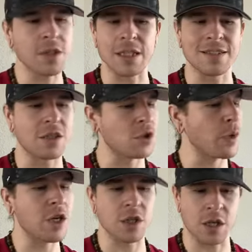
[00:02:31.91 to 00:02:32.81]

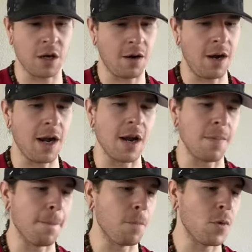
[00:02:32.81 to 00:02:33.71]
situation here.
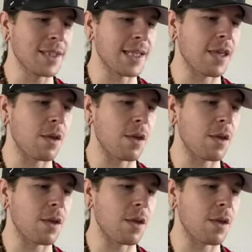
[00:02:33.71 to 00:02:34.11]
Once again,